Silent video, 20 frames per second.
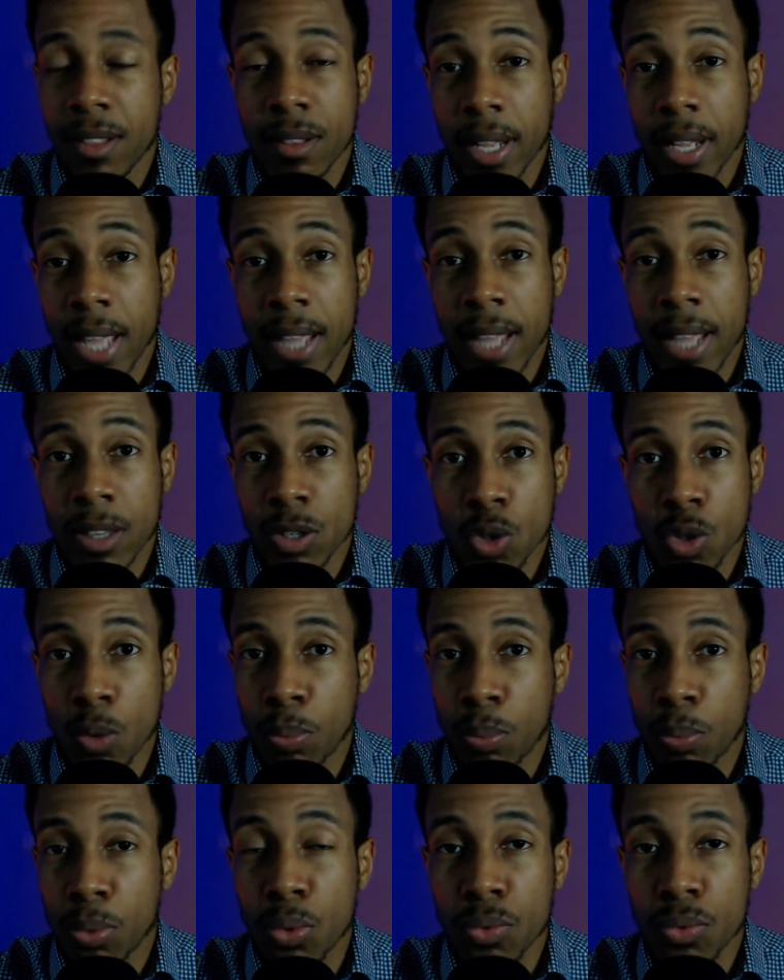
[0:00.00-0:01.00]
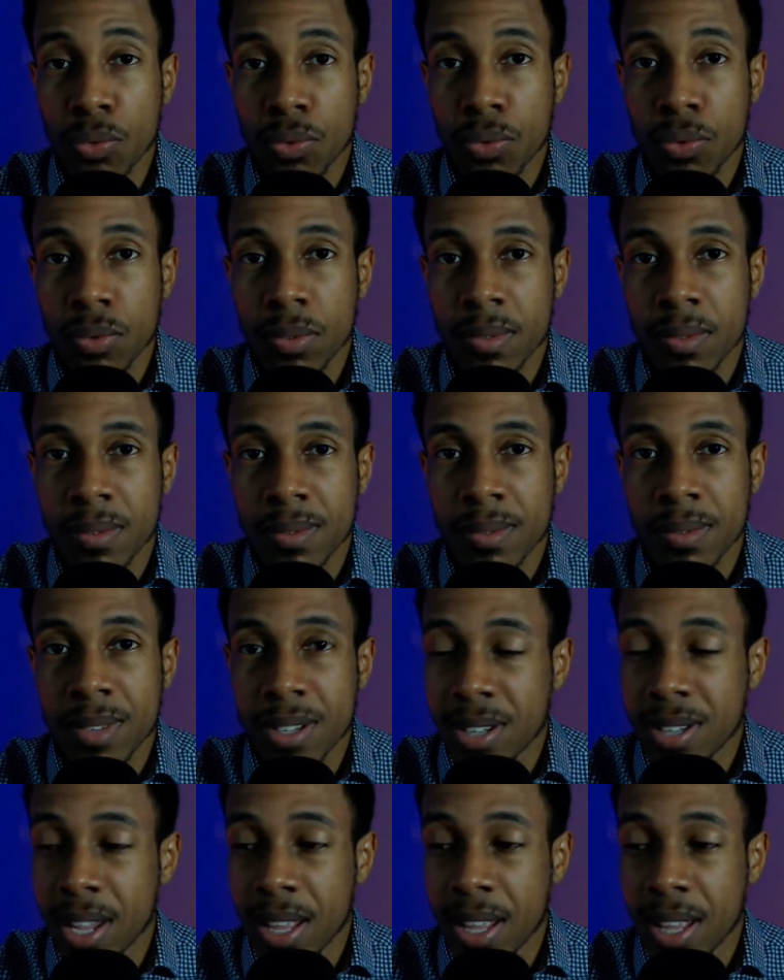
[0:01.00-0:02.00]
again, there's no proof to
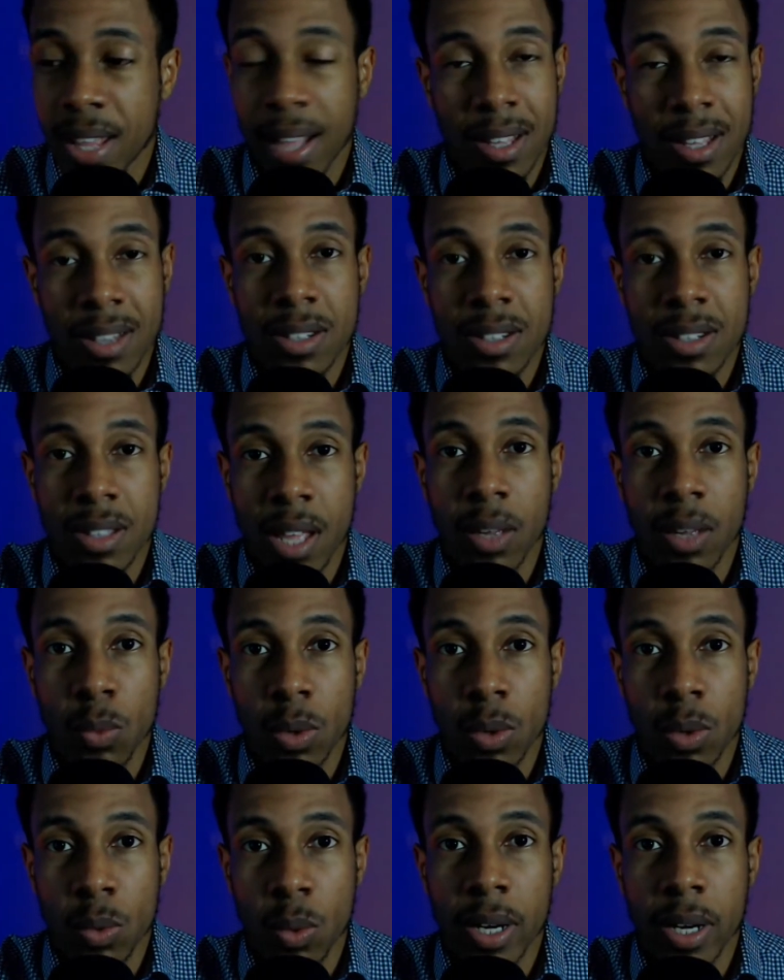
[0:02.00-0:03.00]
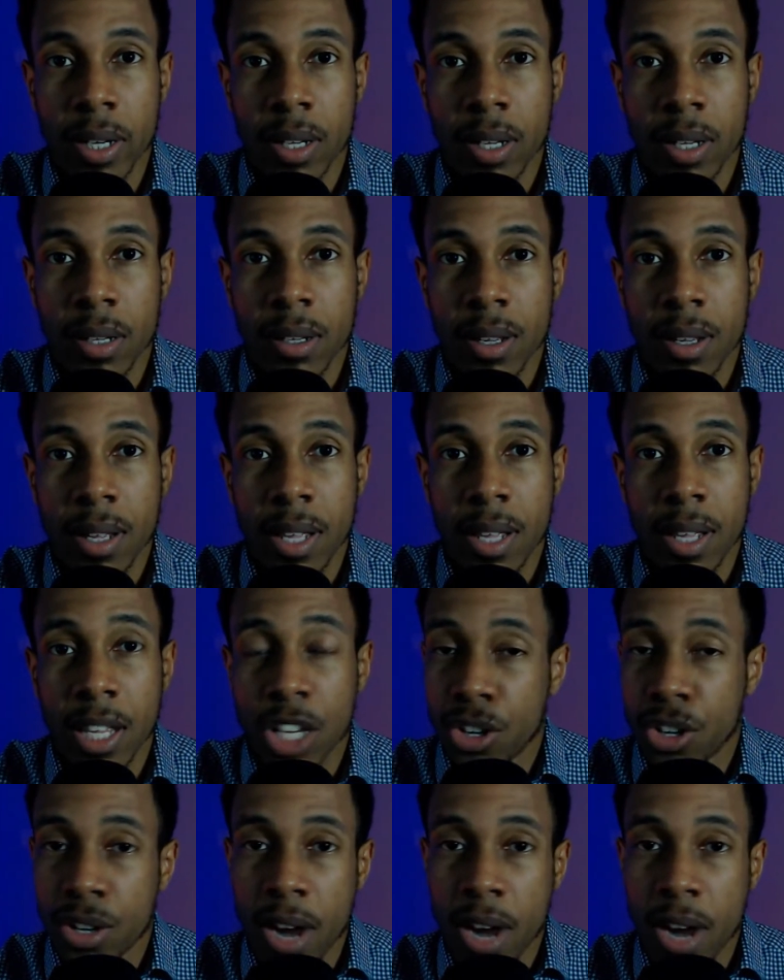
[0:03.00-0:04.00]
say that this thing will work.
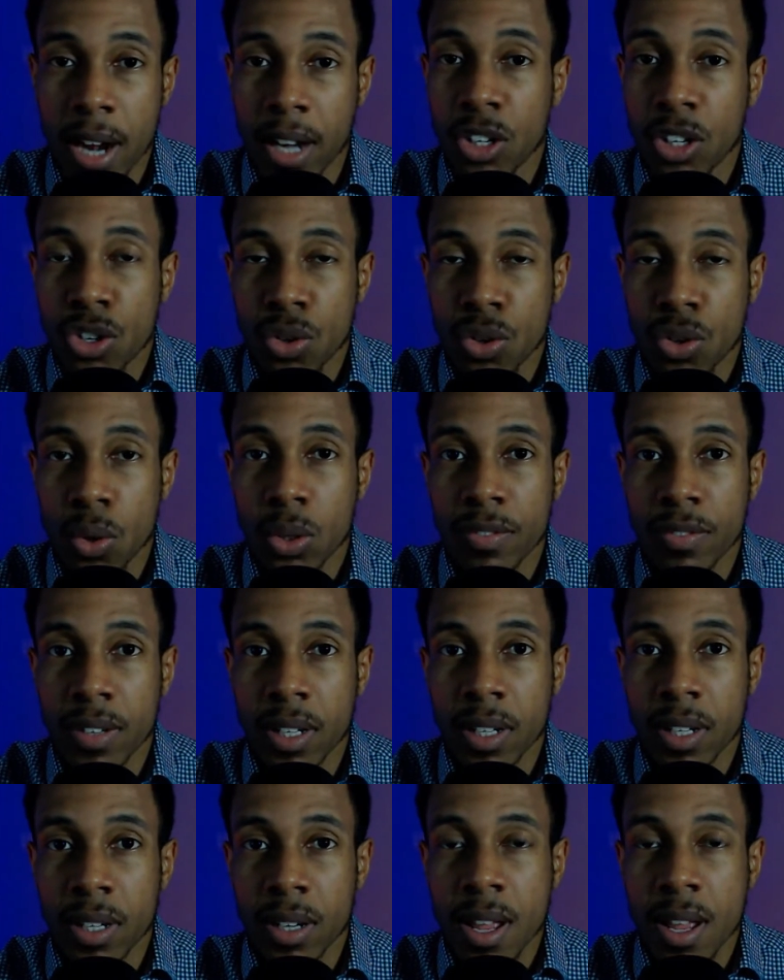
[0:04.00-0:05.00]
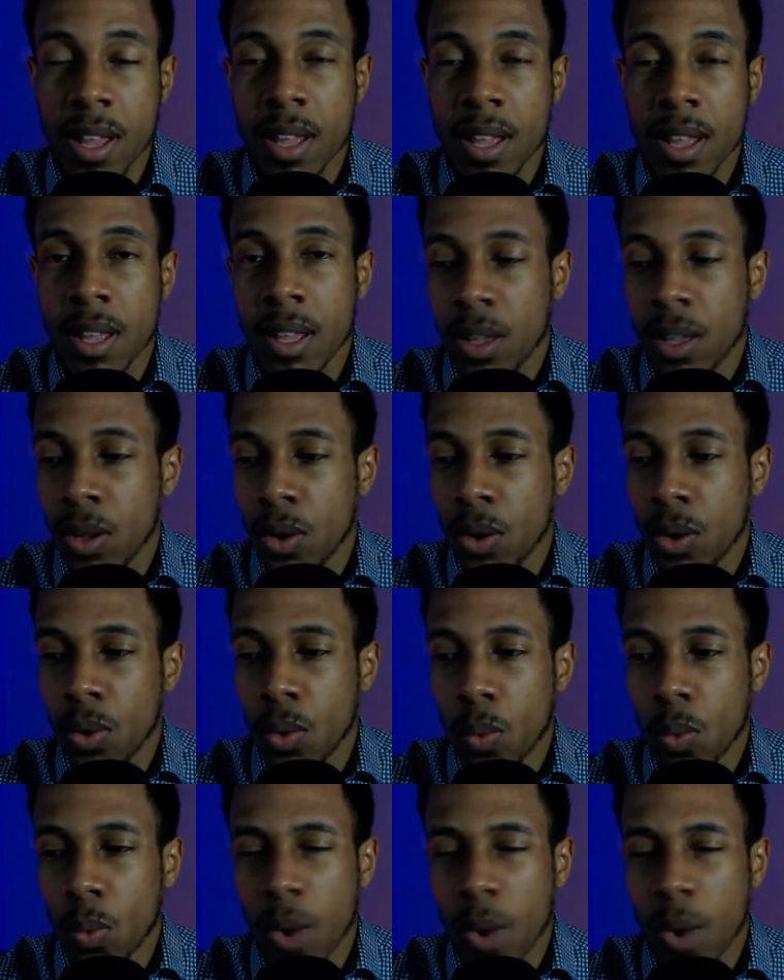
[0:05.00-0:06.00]
You're not in control of it.
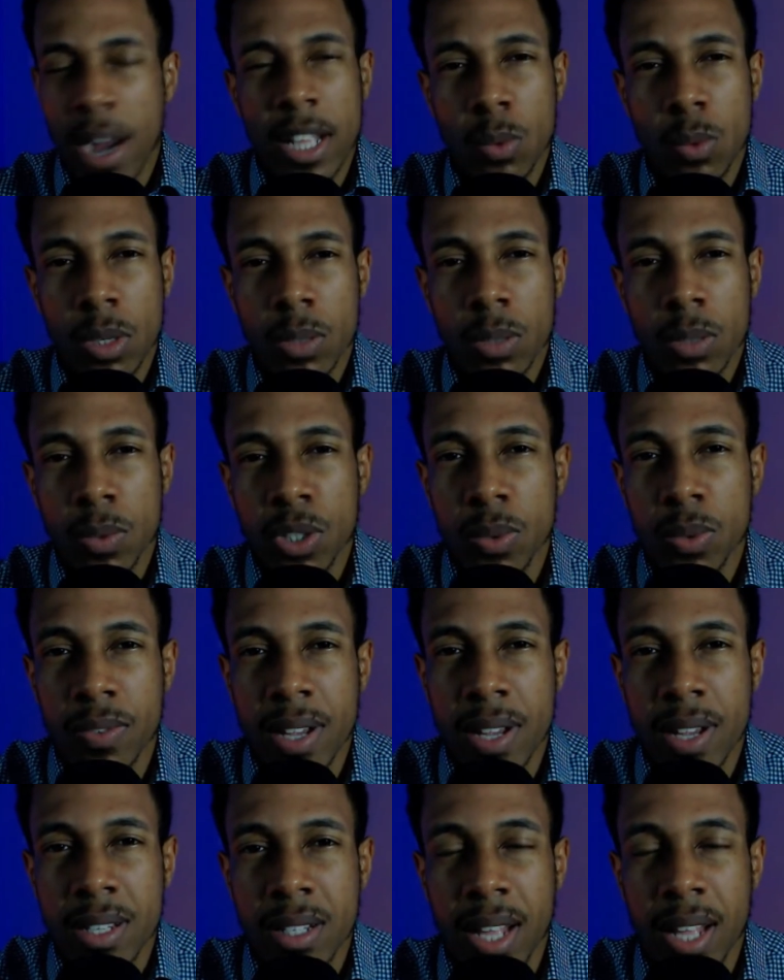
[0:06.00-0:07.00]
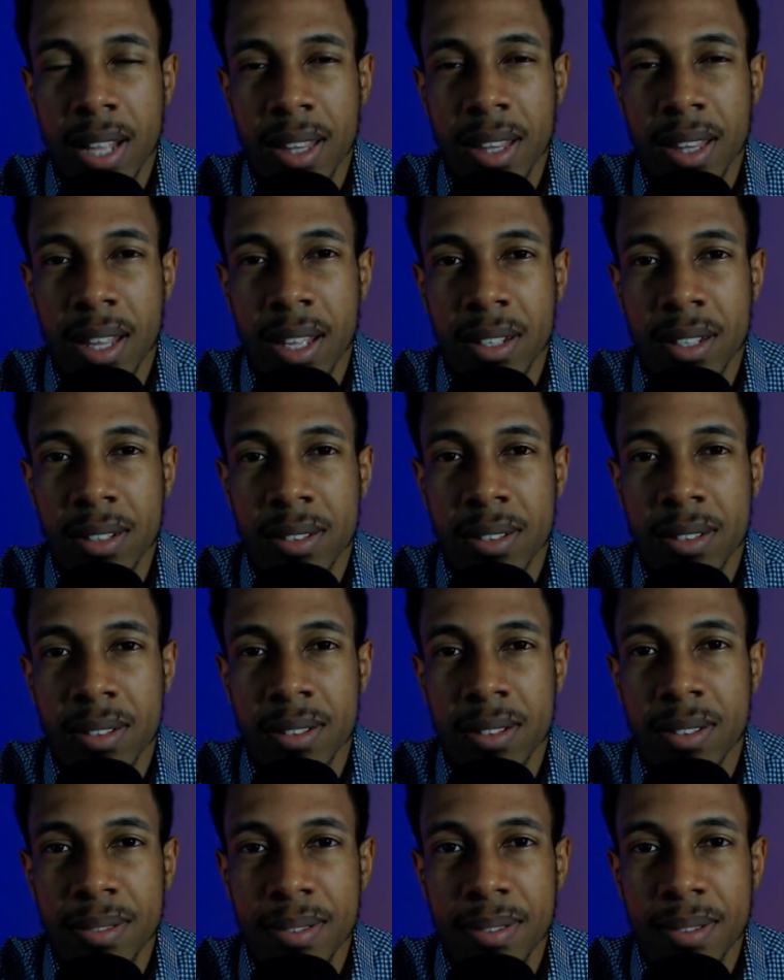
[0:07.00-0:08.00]
Why in the world would you invest in that thing?
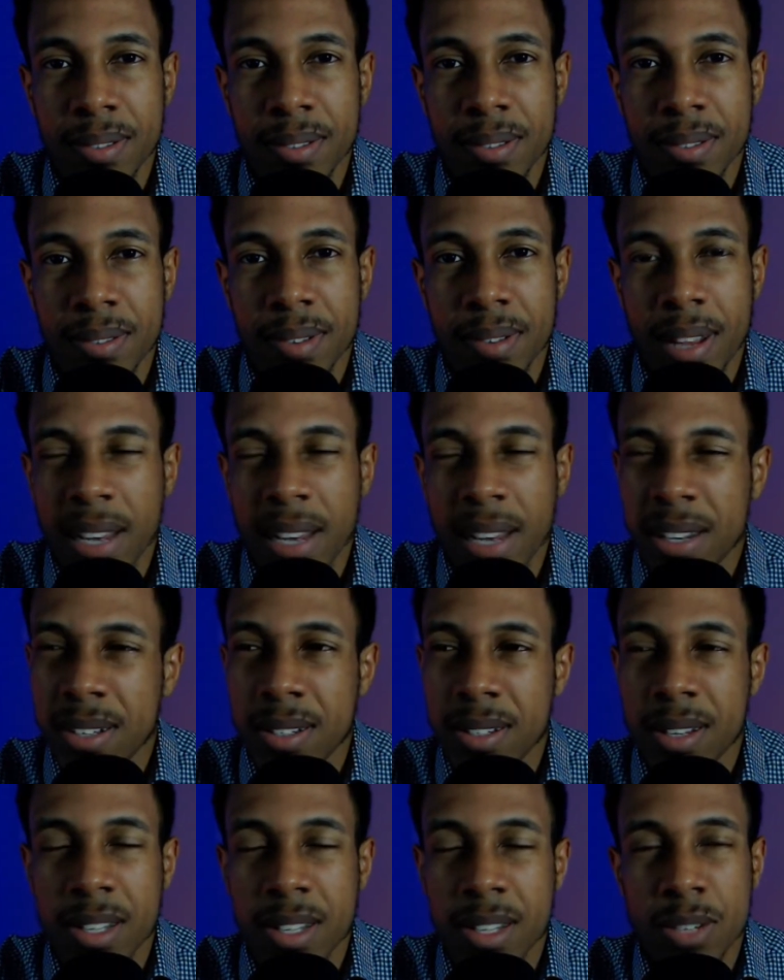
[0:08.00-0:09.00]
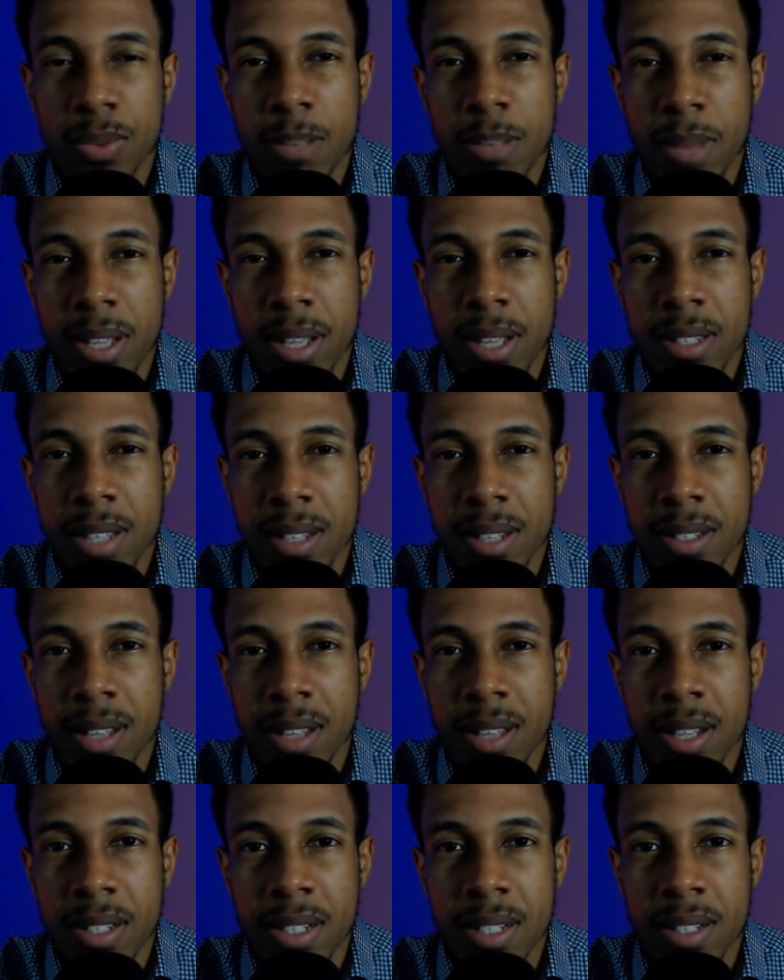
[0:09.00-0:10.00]
It doesn't really make sense,
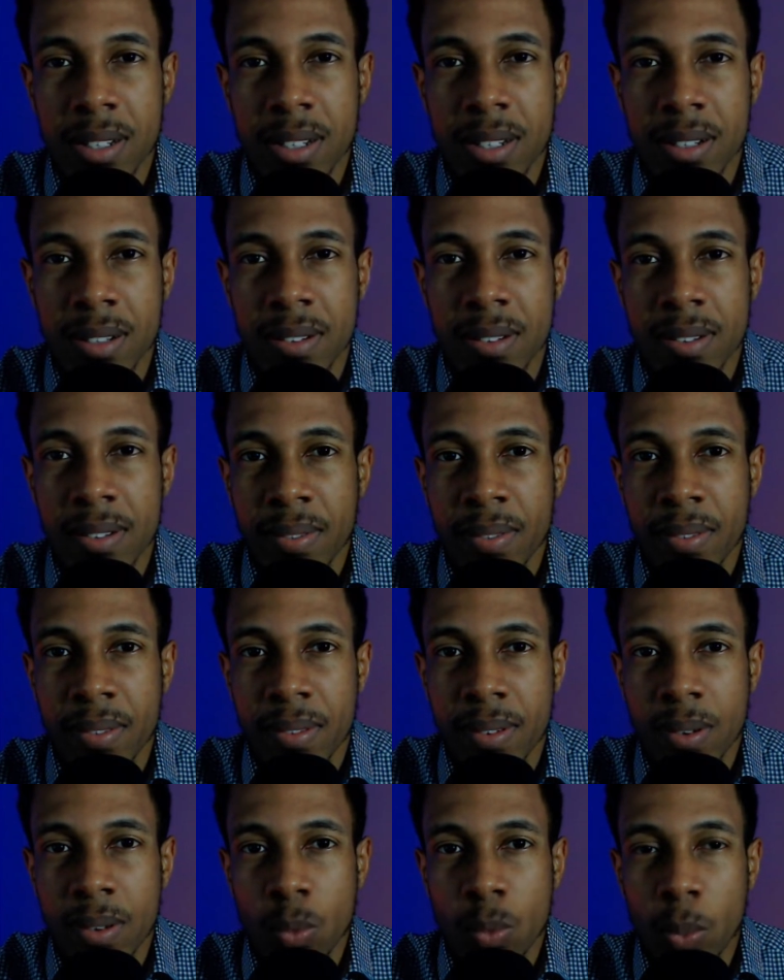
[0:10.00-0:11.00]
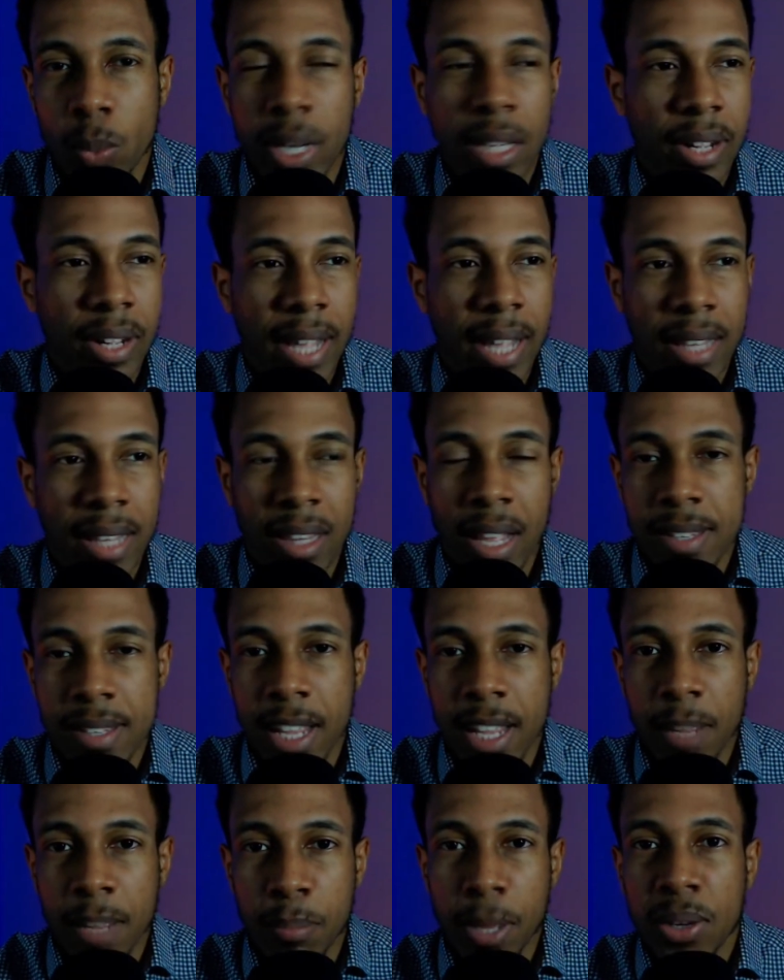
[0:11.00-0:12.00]
does it? We can look at things
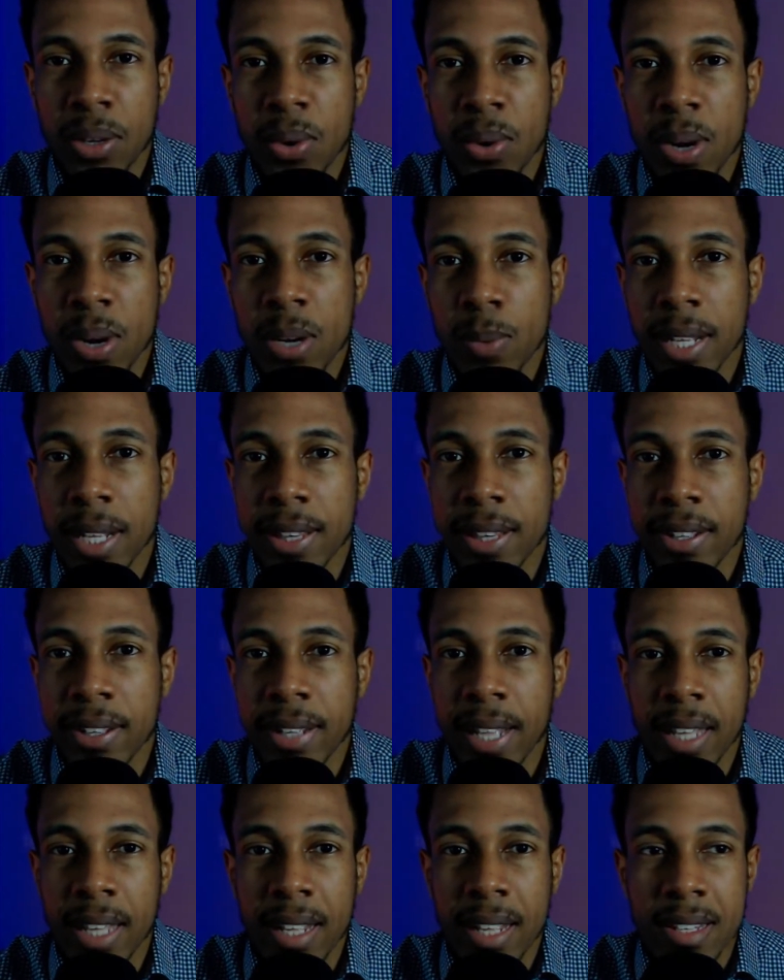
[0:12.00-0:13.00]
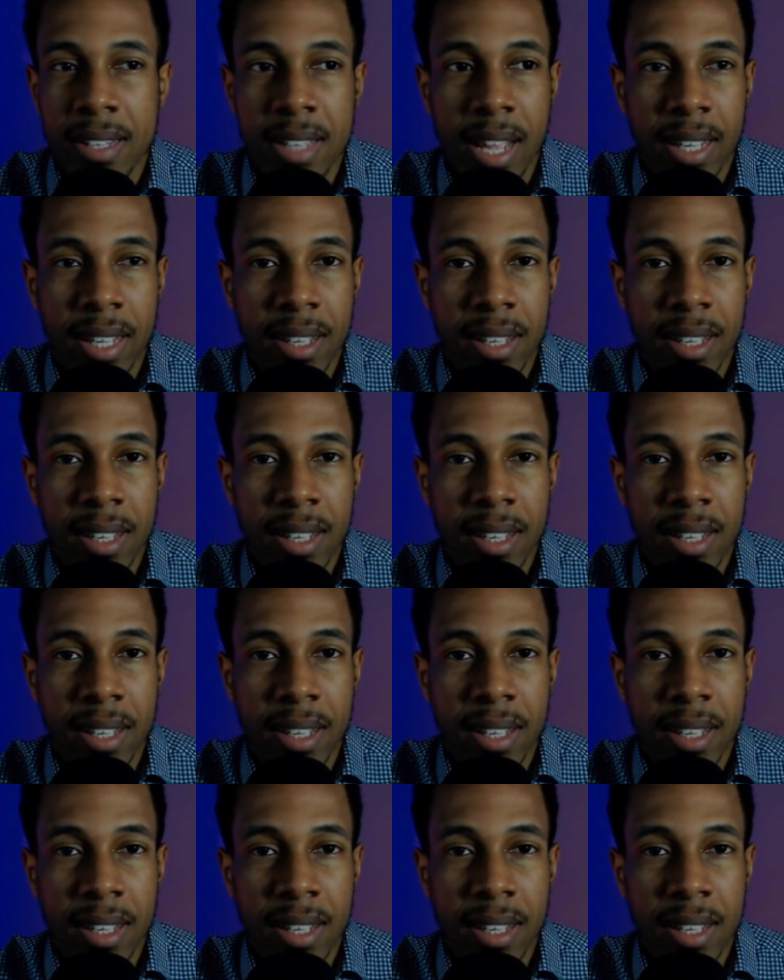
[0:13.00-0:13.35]
like Bitcoin. We can look at things like